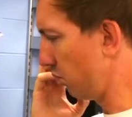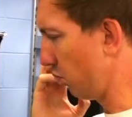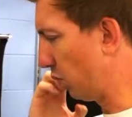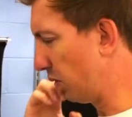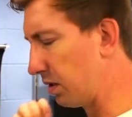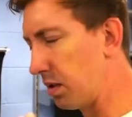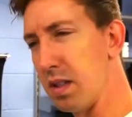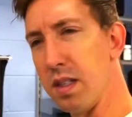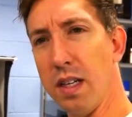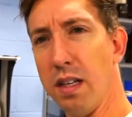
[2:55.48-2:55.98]

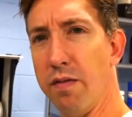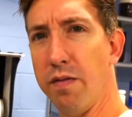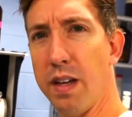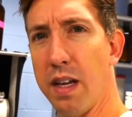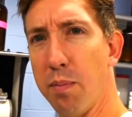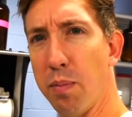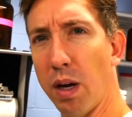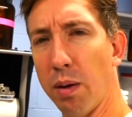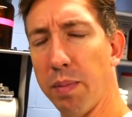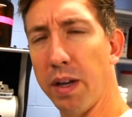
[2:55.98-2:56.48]
What, did V
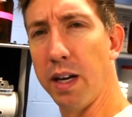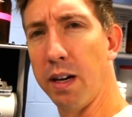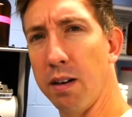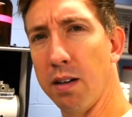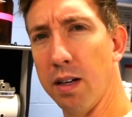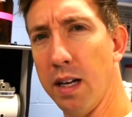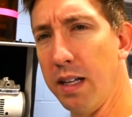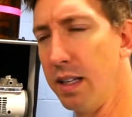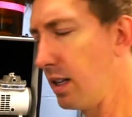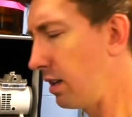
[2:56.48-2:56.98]
bring me here
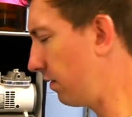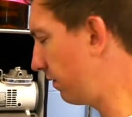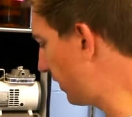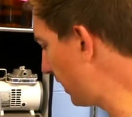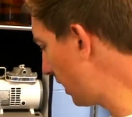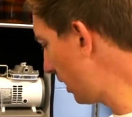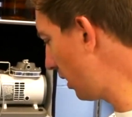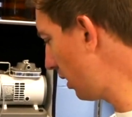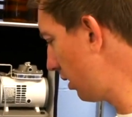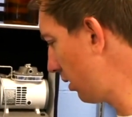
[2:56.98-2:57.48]
and did
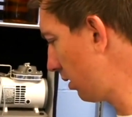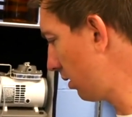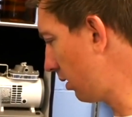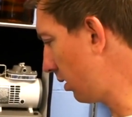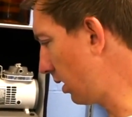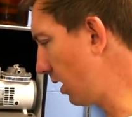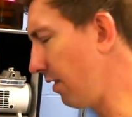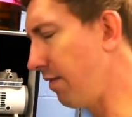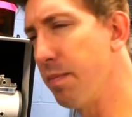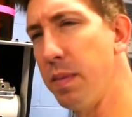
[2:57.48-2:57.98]
V
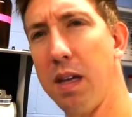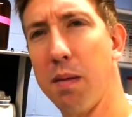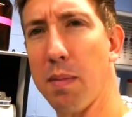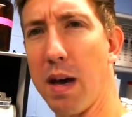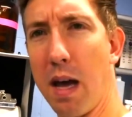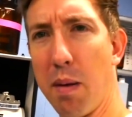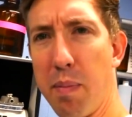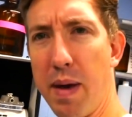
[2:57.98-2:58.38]
leave me my